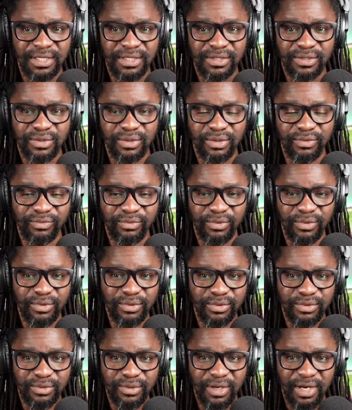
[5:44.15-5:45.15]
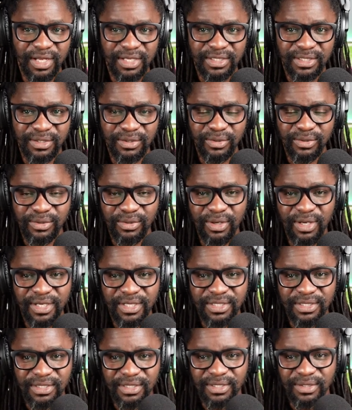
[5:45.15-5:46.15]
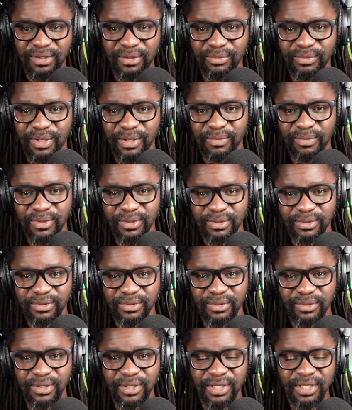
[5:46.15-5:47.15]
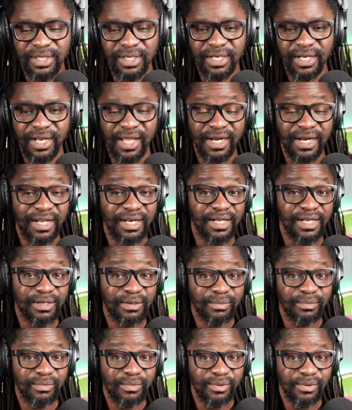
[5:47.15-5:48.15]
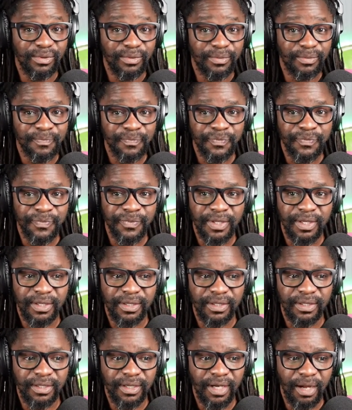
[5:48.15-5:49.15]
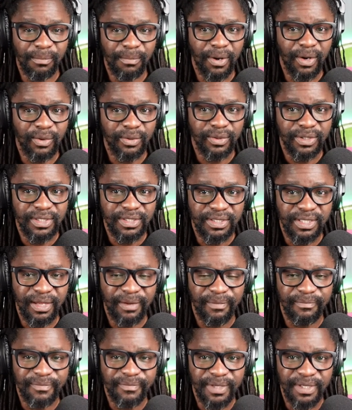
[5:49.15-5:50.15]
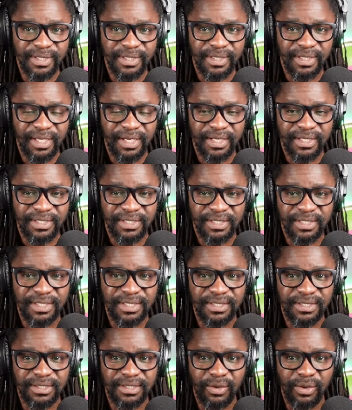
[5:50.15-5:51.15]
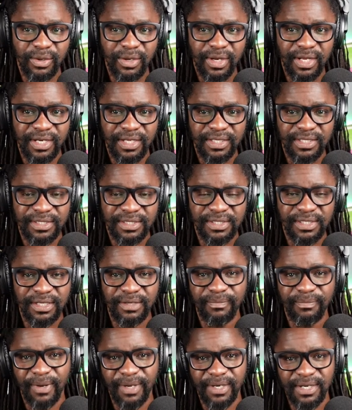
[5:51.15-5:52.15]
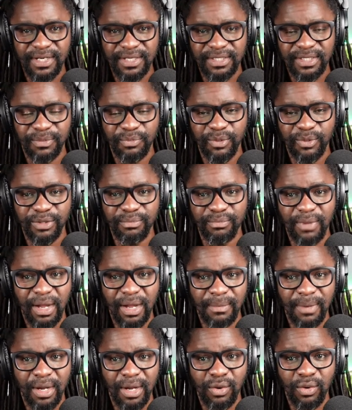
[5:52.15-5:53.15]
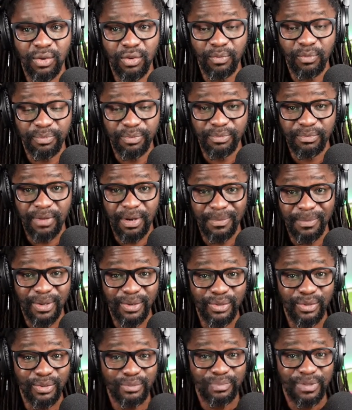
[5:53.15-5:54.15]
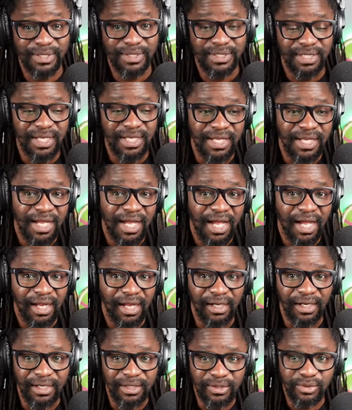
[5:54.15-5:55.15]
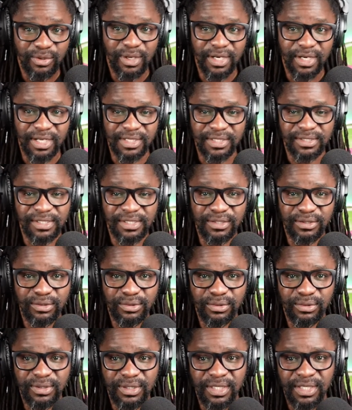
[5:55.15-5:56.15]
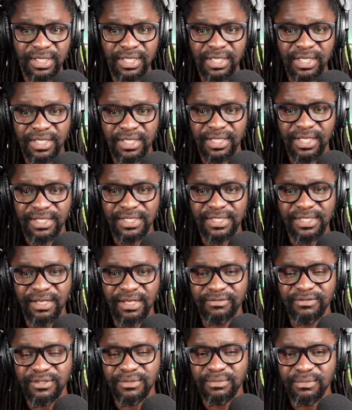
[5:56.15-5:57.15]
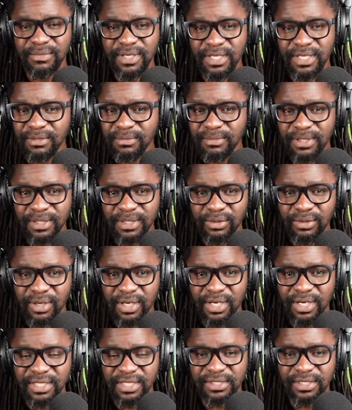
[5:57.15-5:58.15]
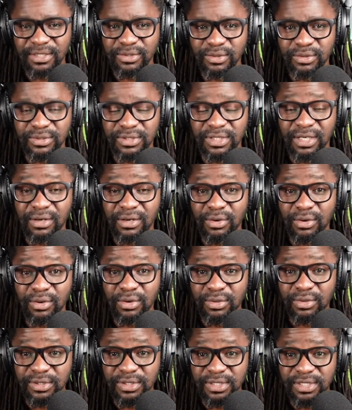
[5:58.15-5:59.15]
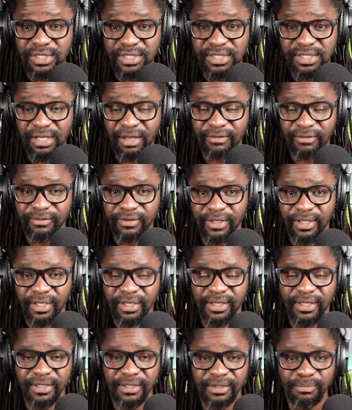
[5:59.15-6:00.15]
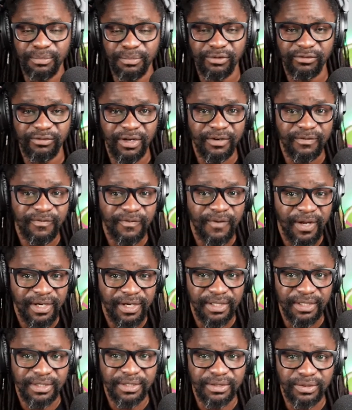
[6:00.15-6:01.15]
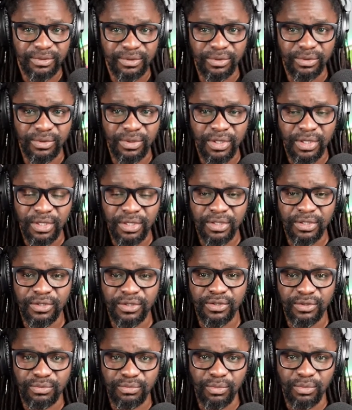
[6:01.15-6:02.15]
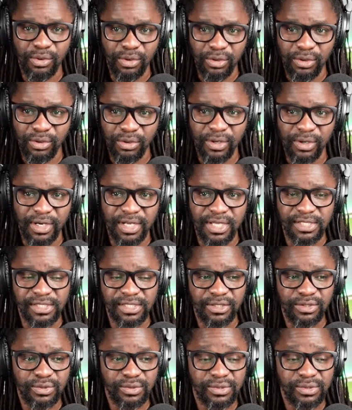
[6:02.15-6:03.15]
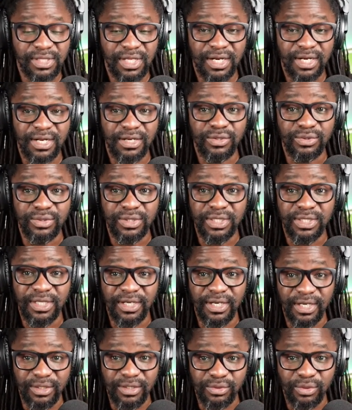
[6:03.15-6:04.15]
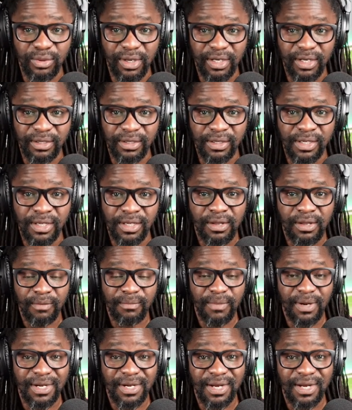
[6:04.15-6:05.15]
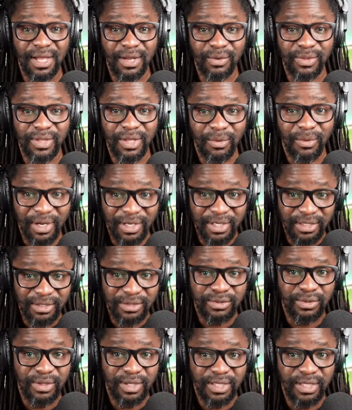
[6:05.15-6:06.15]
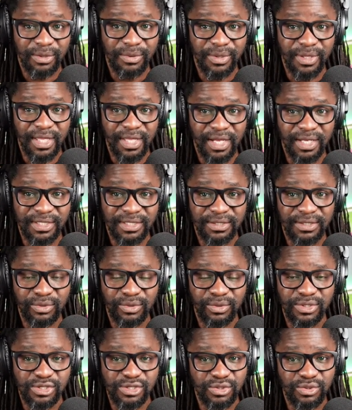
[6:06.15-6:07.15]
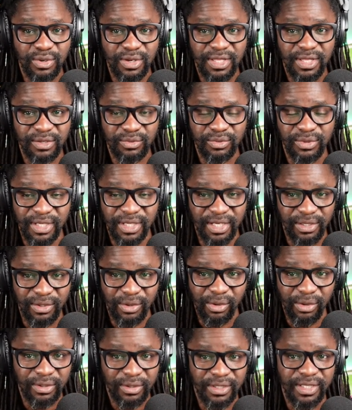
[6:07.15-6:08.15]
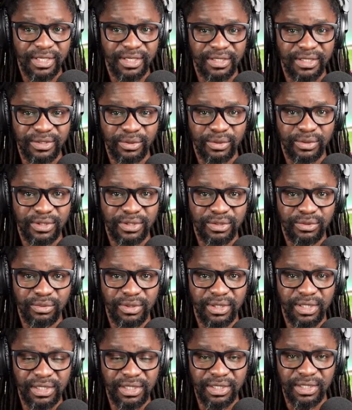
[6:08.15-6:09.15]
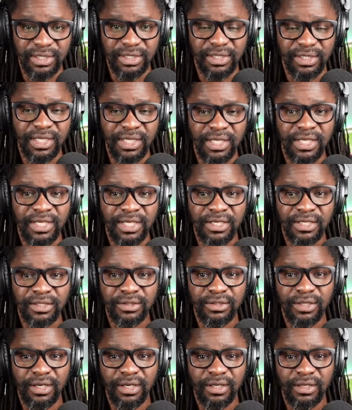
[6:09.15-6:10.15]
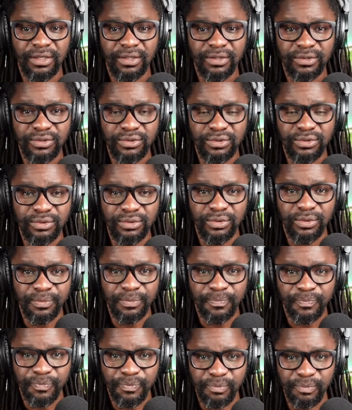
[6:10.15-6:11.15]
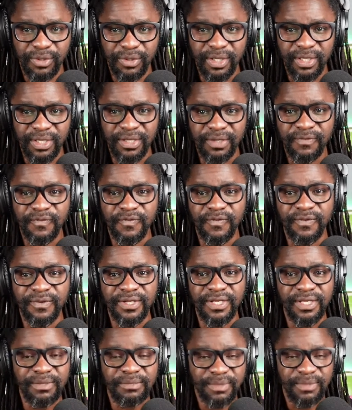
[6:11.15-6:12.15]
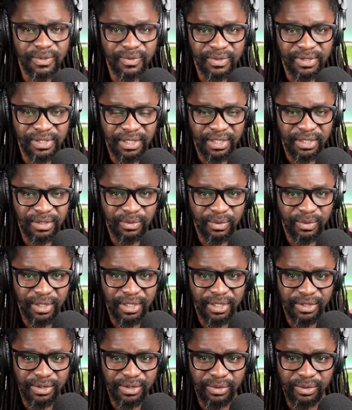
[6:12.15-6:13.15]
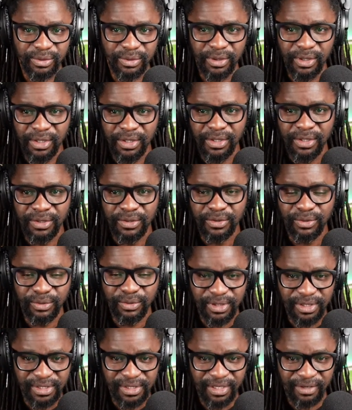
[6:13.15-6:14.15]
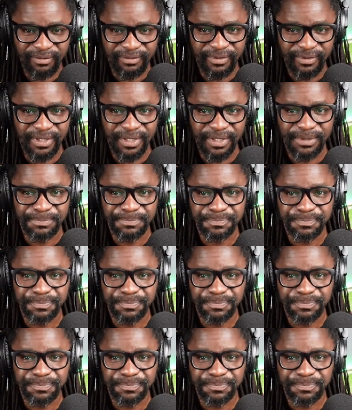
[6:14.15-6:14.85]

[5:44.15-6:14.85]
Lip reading: So if you go to classy.org, you'll be able to learn a little more about this campaign that is organized in partnership with Mama Hope. Mama Hope is a great organization that serves many, many organizations across East Africa. They provide funding to small organizations that are doing great work. But now they are working together with us to ensure that we get all the resources we need to bring free music education to East Africa.